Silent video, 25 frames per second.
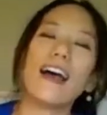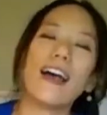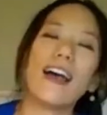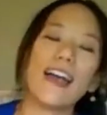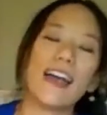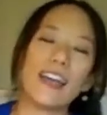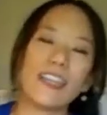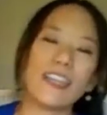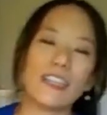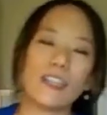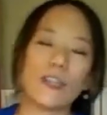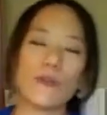
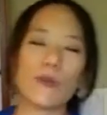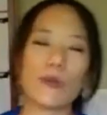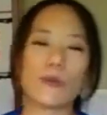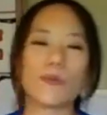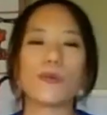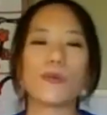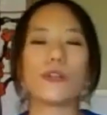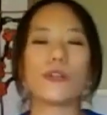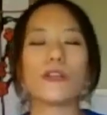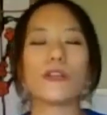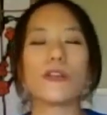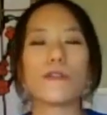And you would
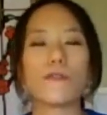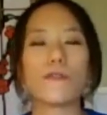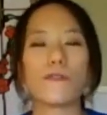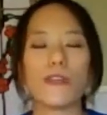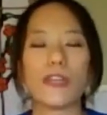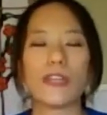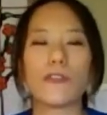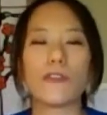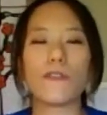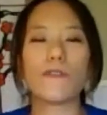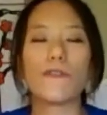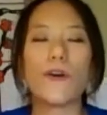put your
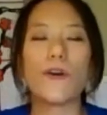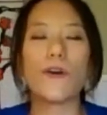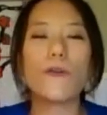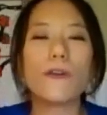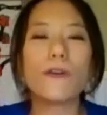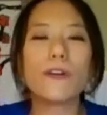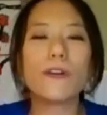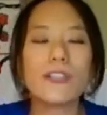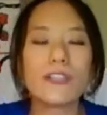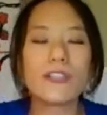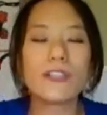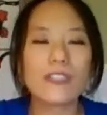feet
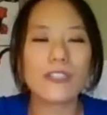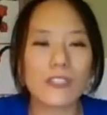forward,